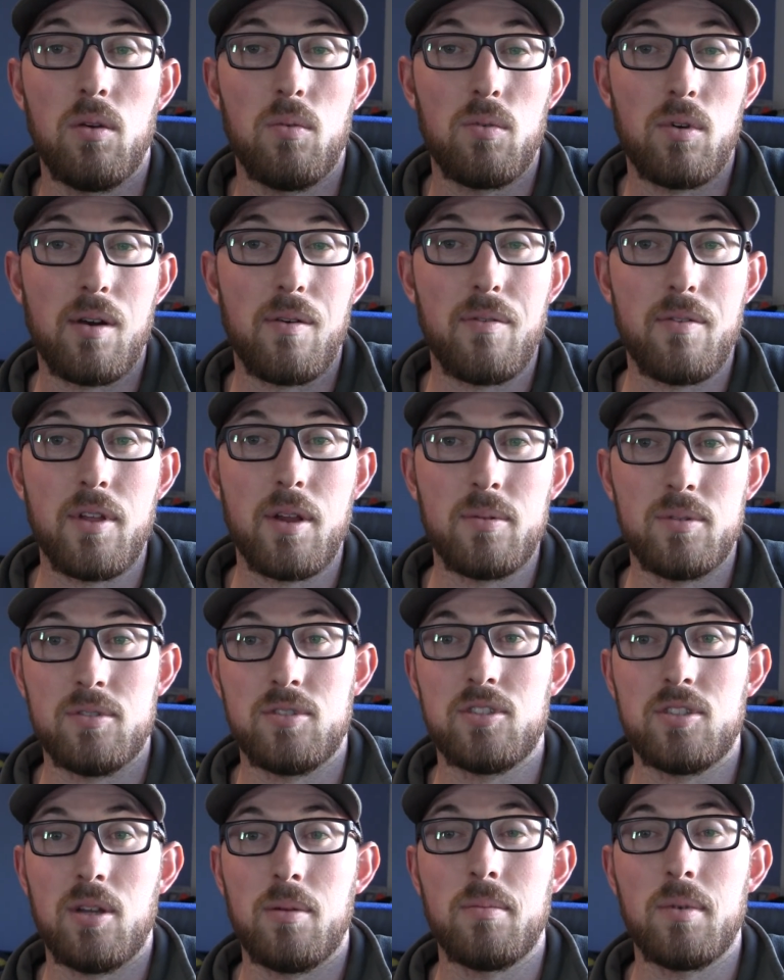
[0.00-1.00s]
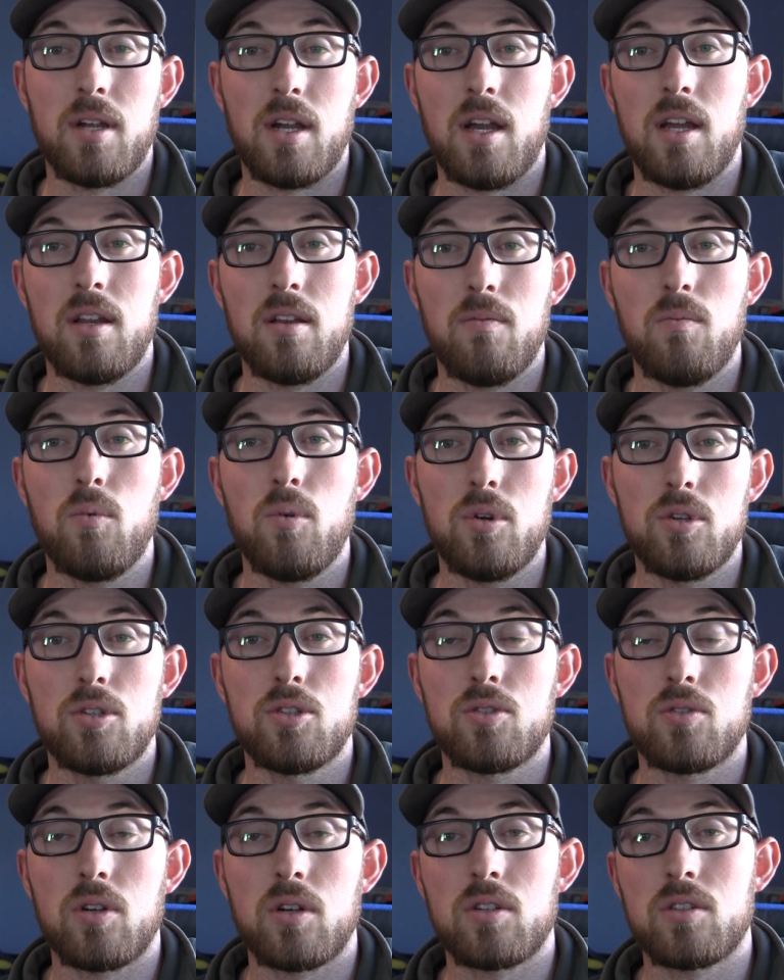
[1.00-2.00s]
Wherever there was some kind of
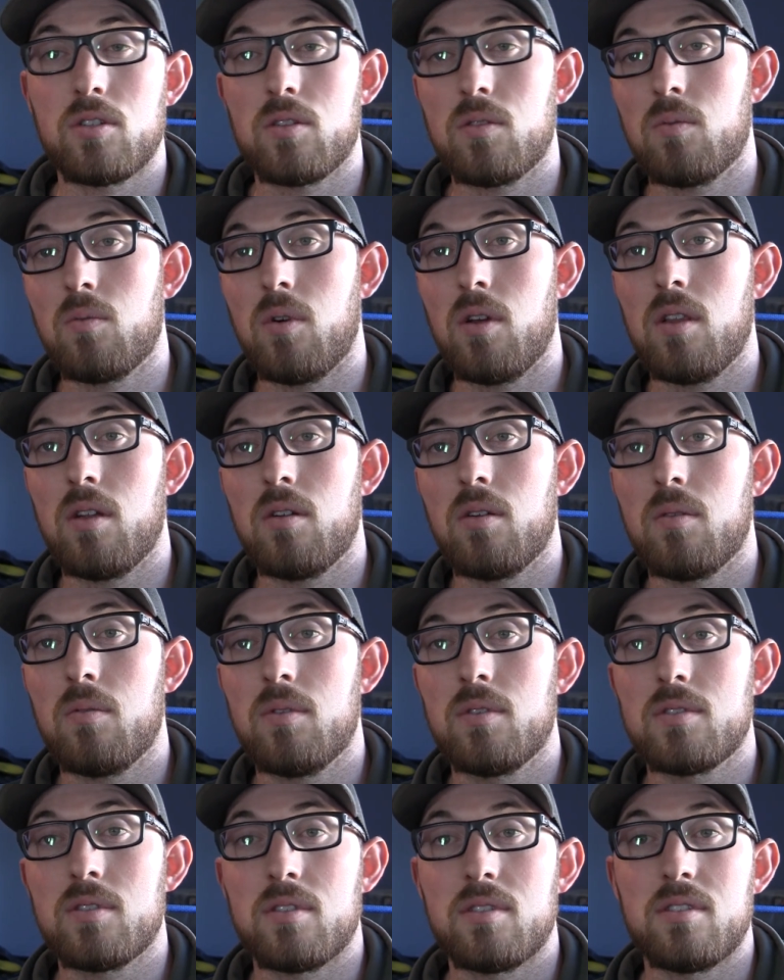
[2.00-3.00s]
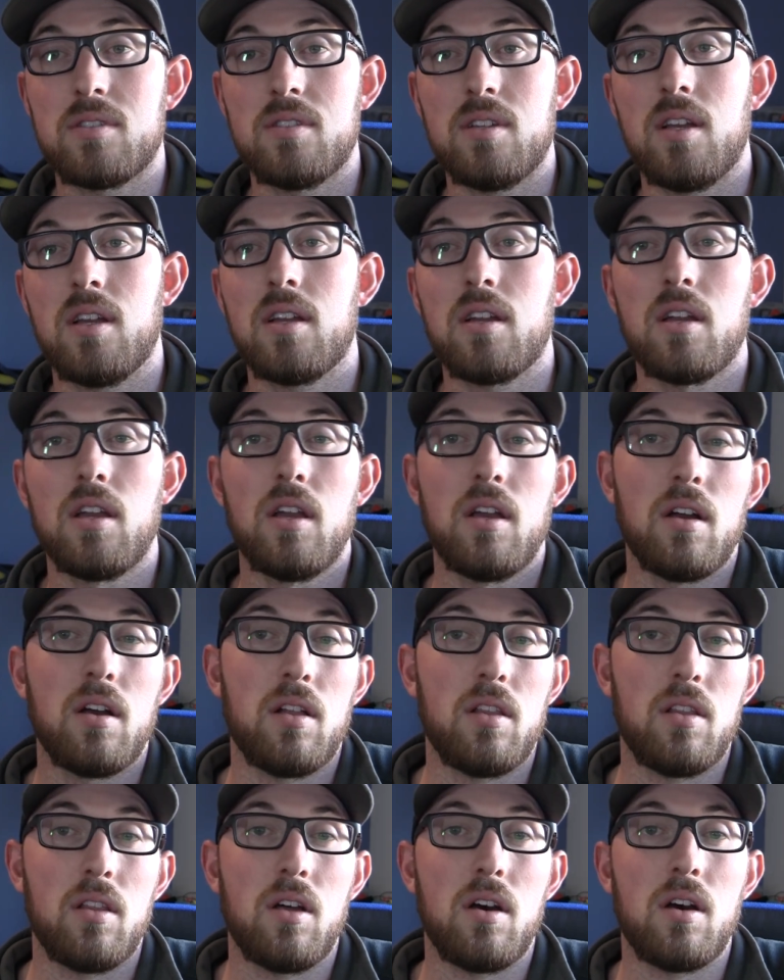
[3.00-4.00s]
wood structure, whether it was a stick,
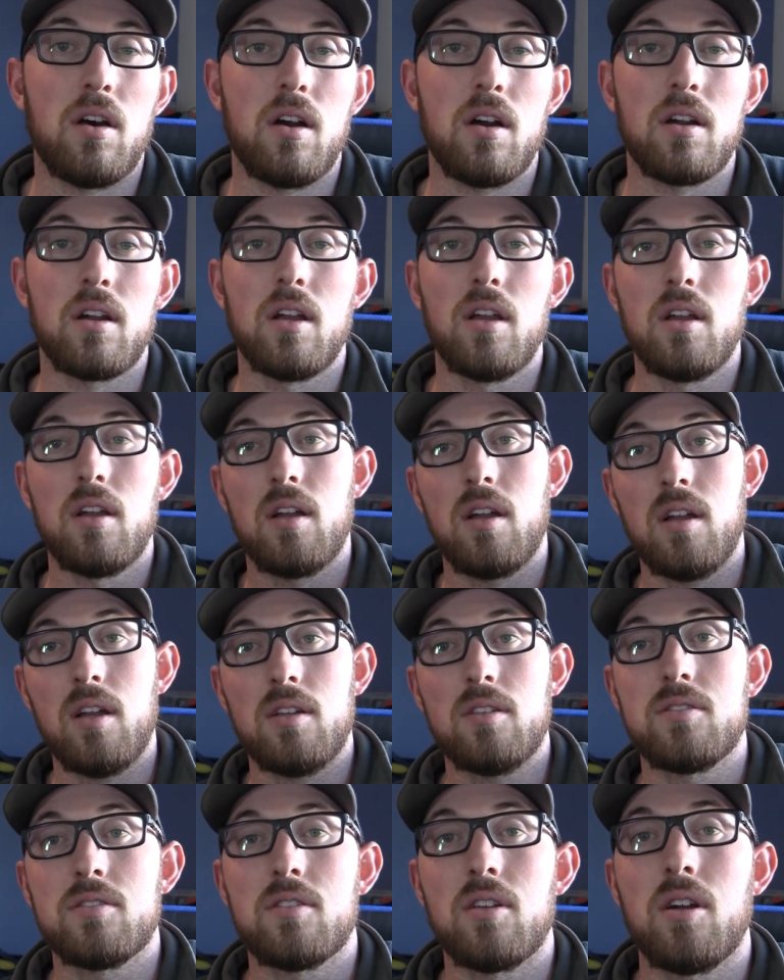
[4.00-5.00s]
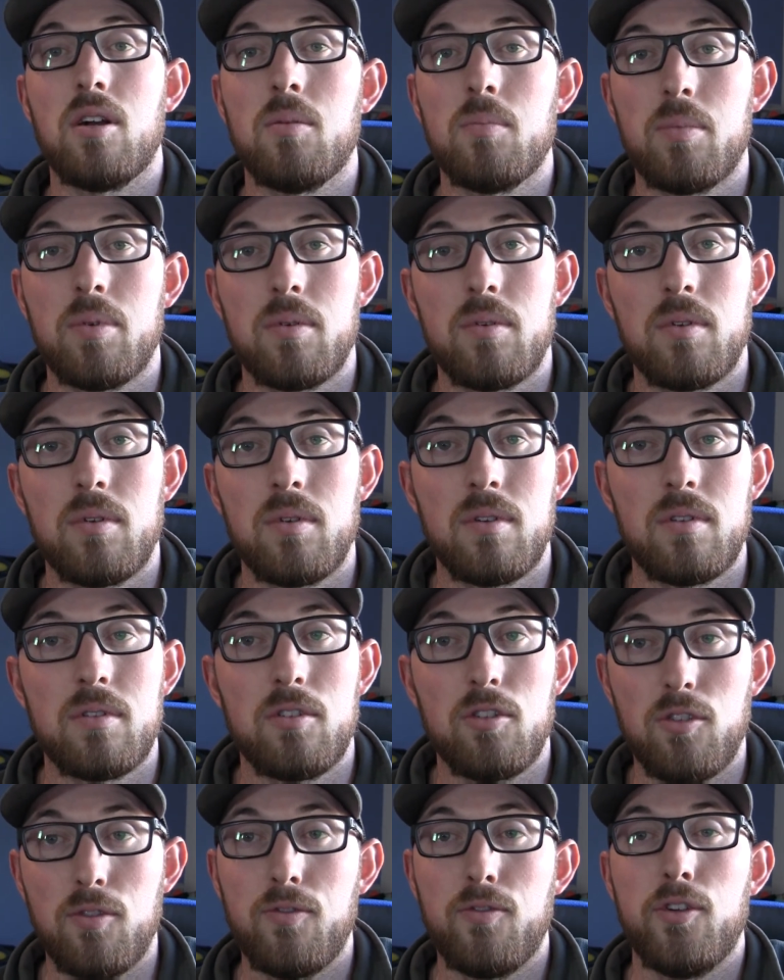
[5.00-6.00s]
a log, a stump,
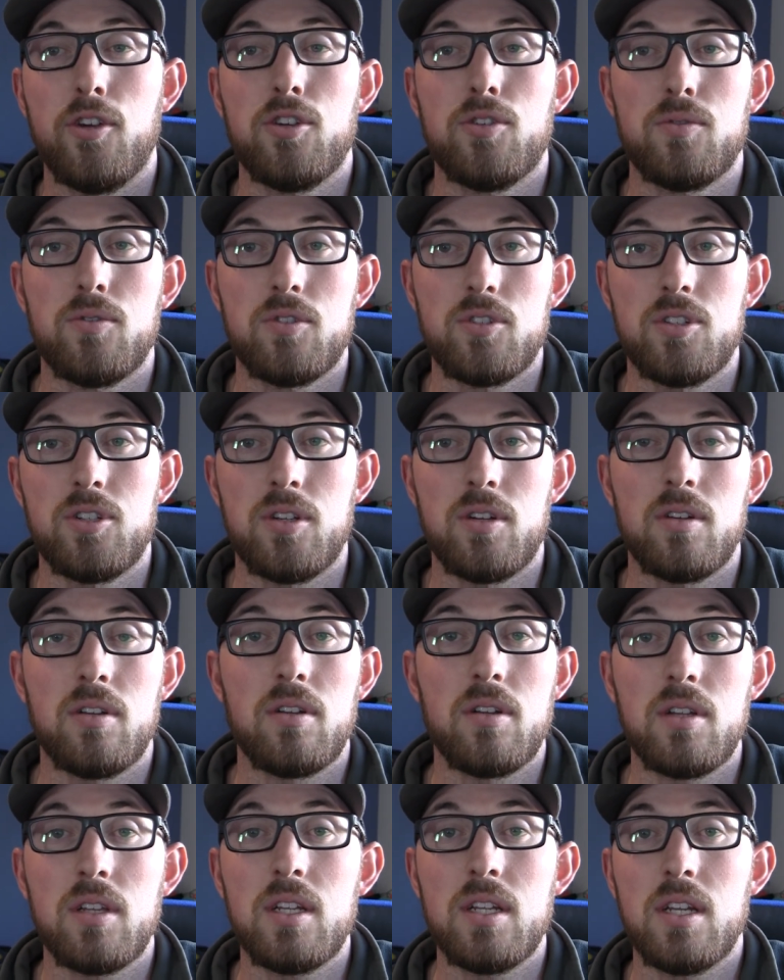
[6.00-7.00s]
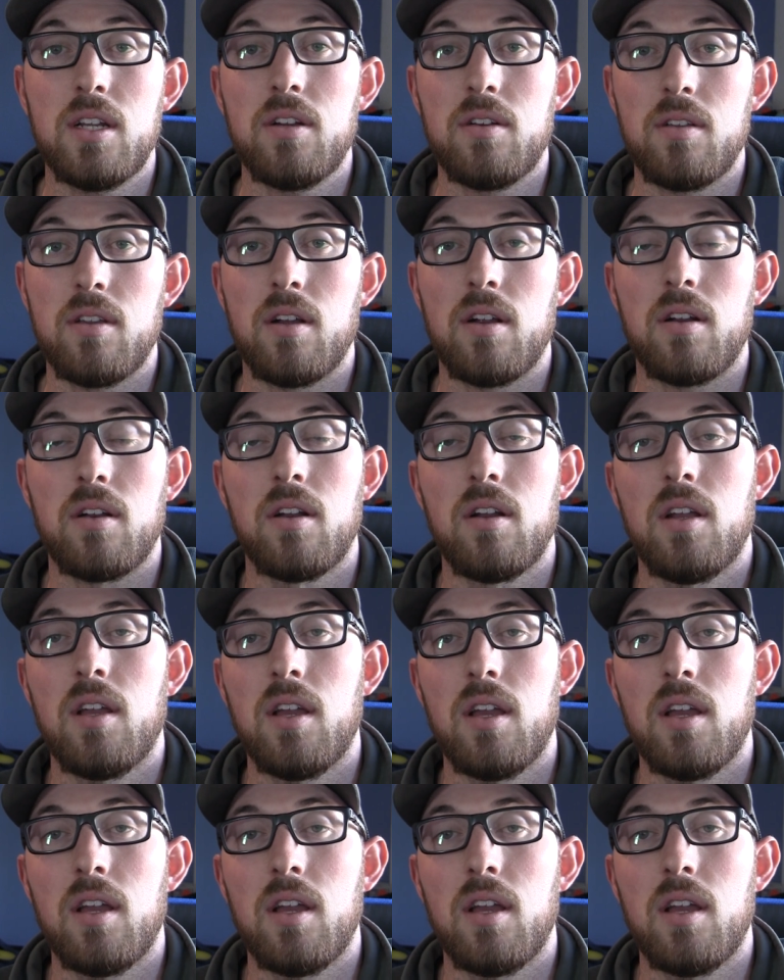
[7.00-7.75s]
those fish were generally near there.